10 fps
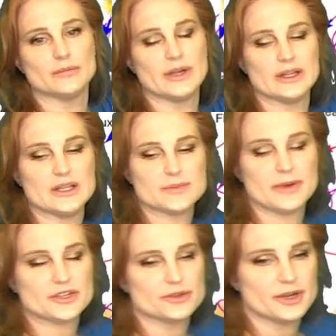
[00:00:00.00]
in this
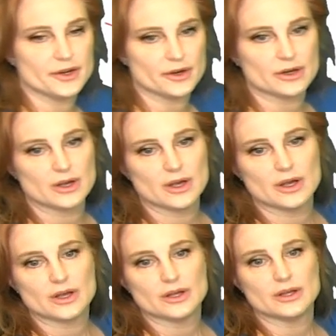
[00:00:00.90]
picture here,
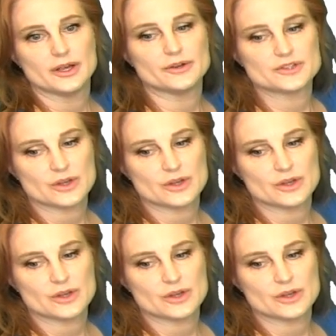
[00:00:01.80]
here's